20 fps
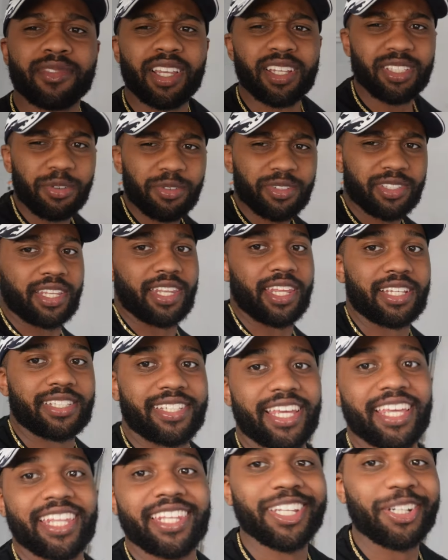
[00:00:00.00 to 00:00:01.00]
So it's the next
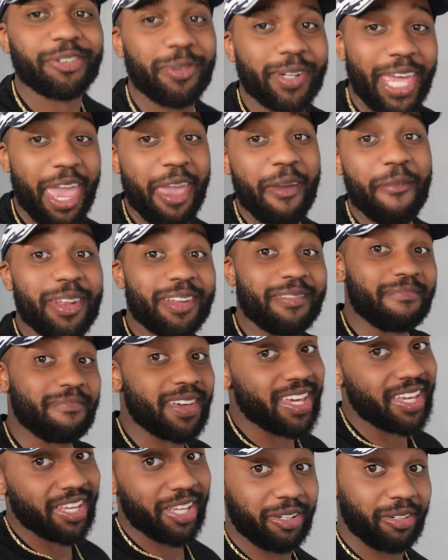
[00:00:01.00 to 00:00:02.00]
day, and look what came in the
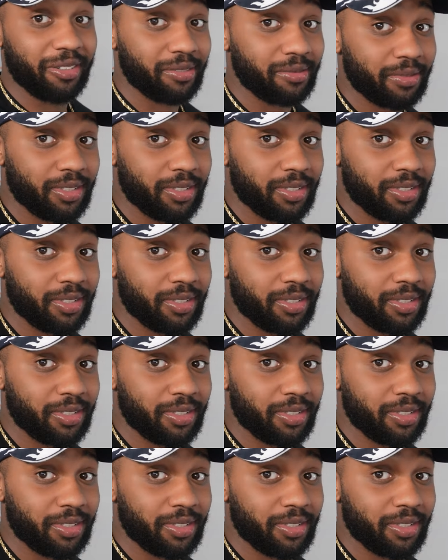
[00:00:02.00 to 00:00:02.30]
mail.